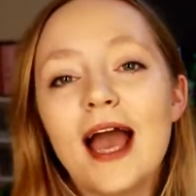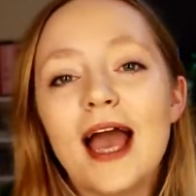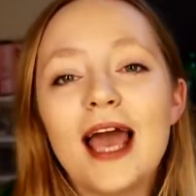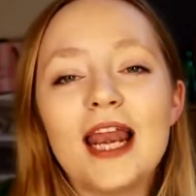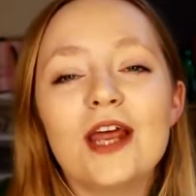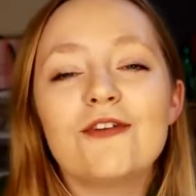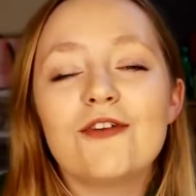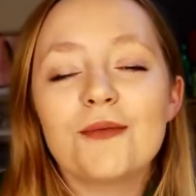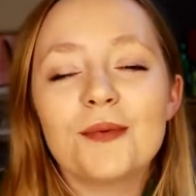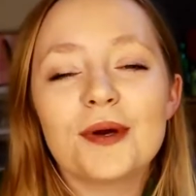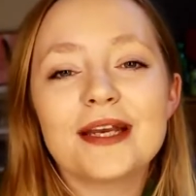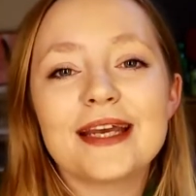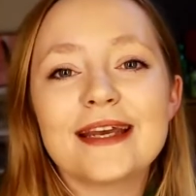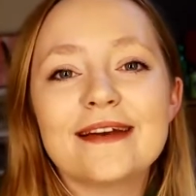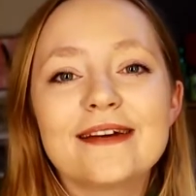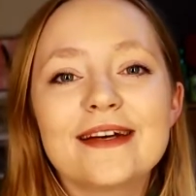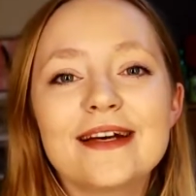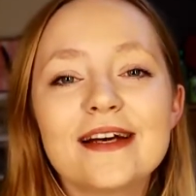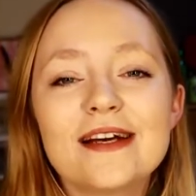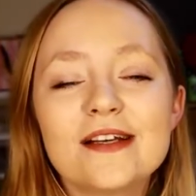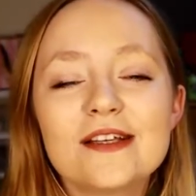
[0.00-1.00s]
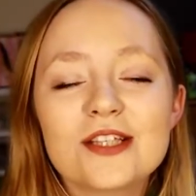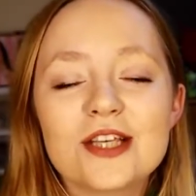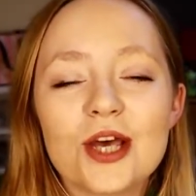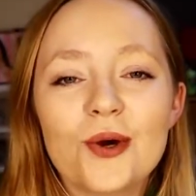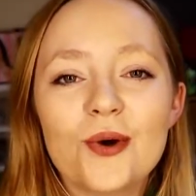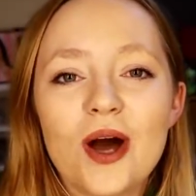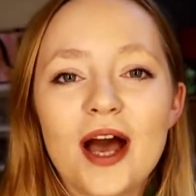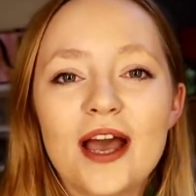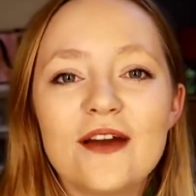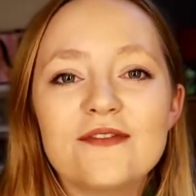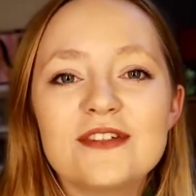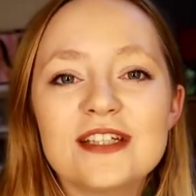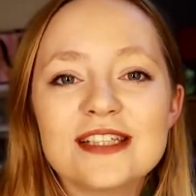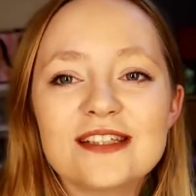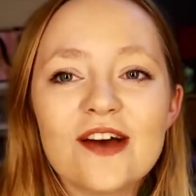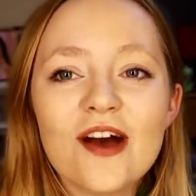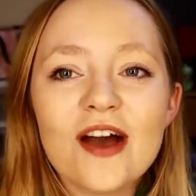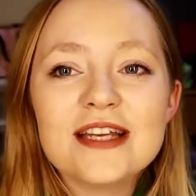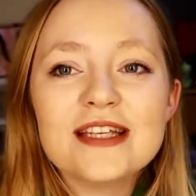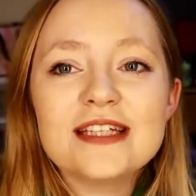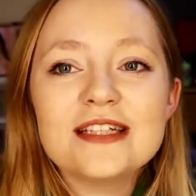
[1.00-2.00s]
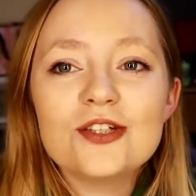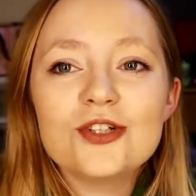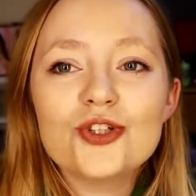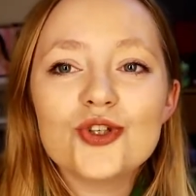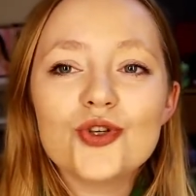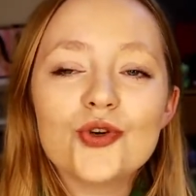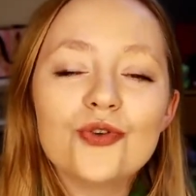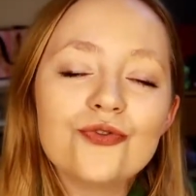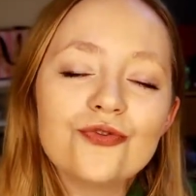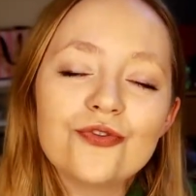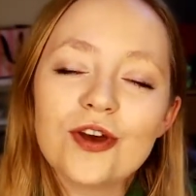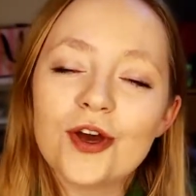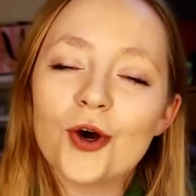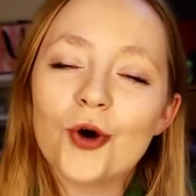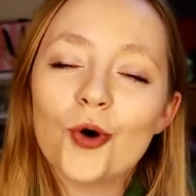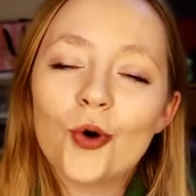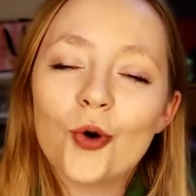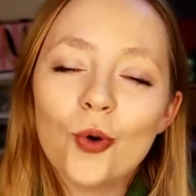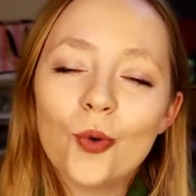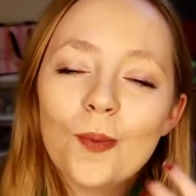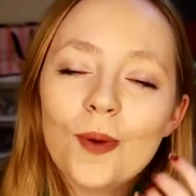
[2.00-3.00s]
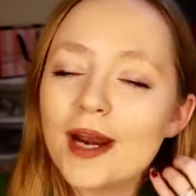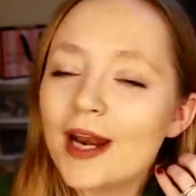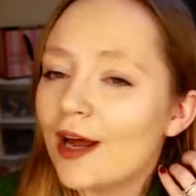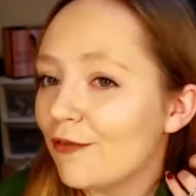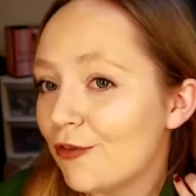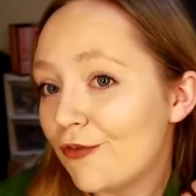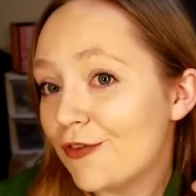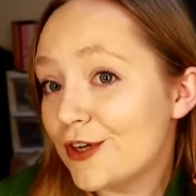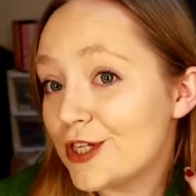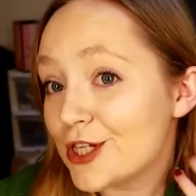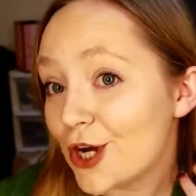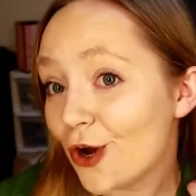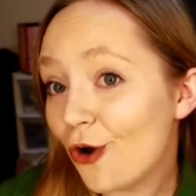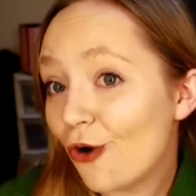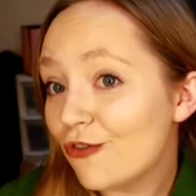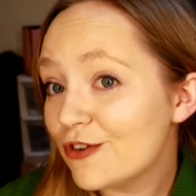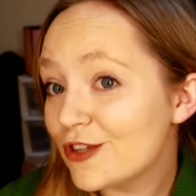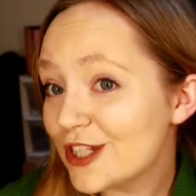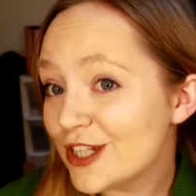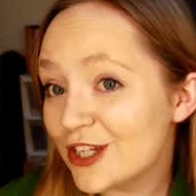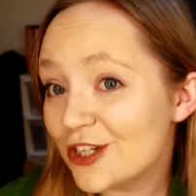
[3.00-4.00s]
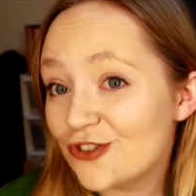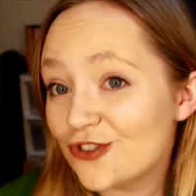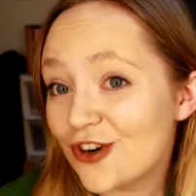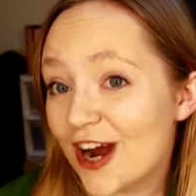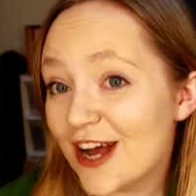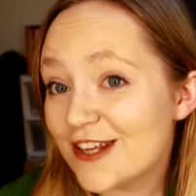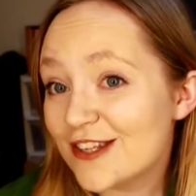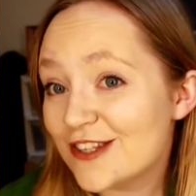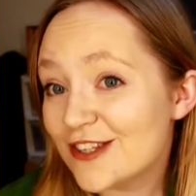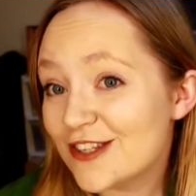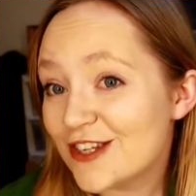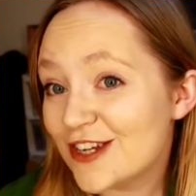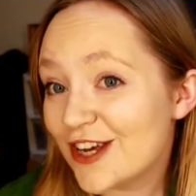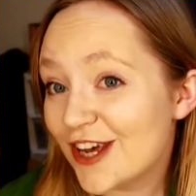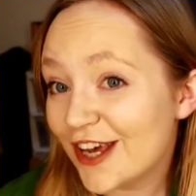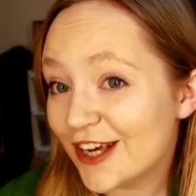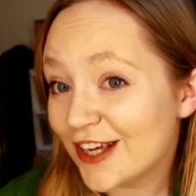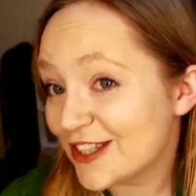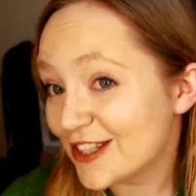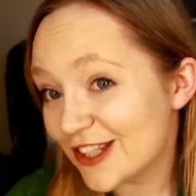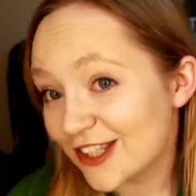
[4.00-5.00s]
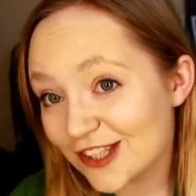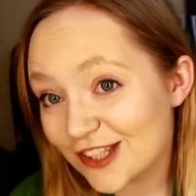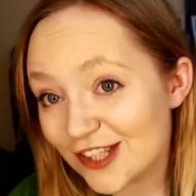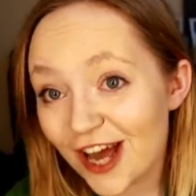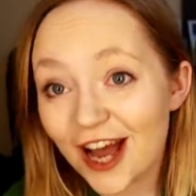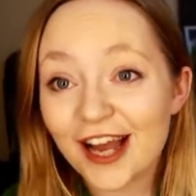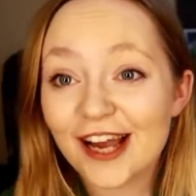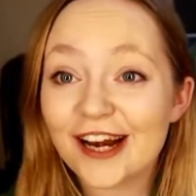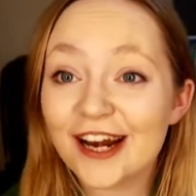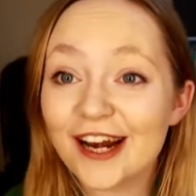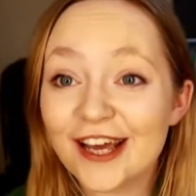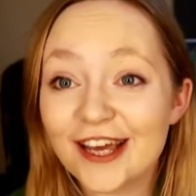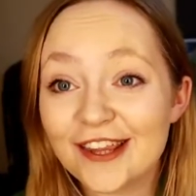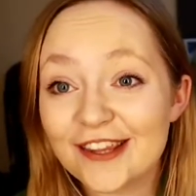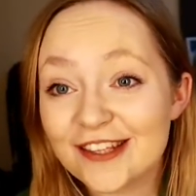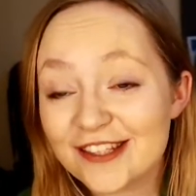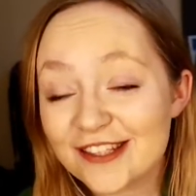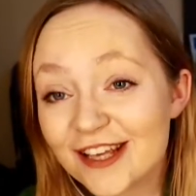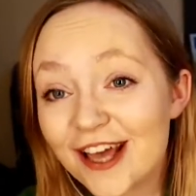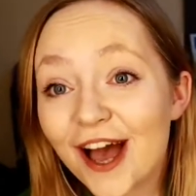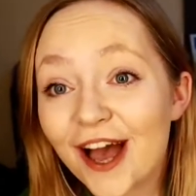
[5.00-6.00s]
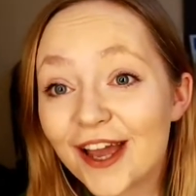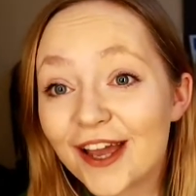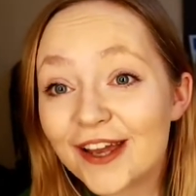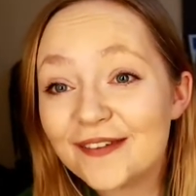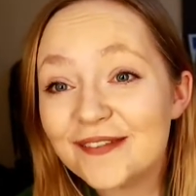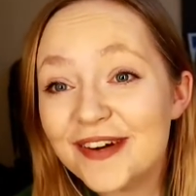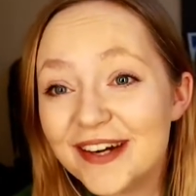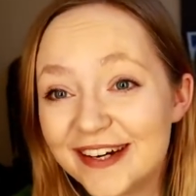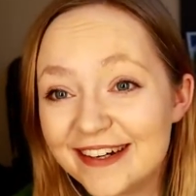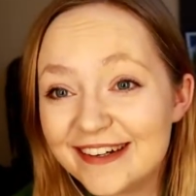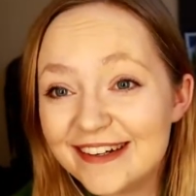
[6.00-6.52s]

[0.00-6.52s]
Hello everybody, so I've decided to film another video, obviously dressed exactly the same.